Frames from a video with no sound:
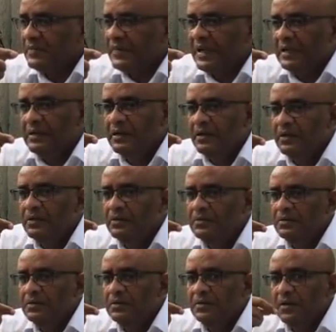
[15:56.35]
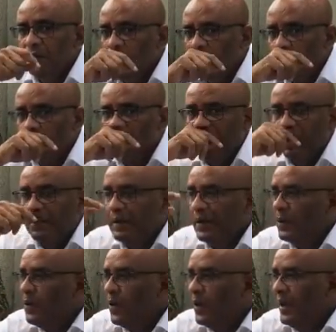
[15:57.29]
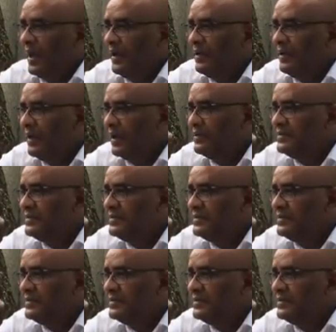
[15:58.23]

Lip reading: You know, we're going to go in there,